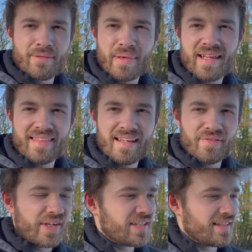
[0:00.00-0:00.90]
But I
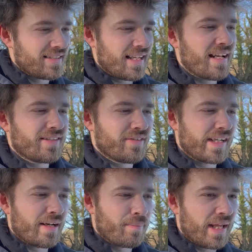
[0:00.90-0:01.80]
think fishing
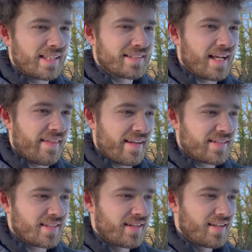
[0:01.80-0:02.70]
stationary in a place like
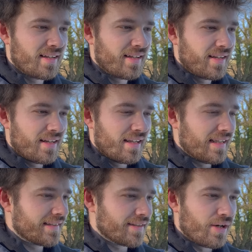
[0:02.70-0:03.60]
this
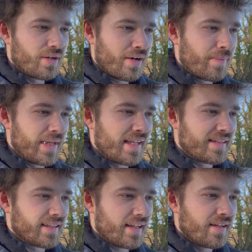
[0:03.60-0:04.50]
is not going to be
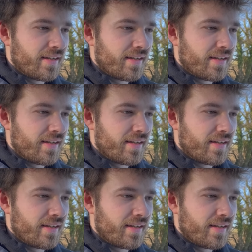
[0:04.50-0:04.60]
easy.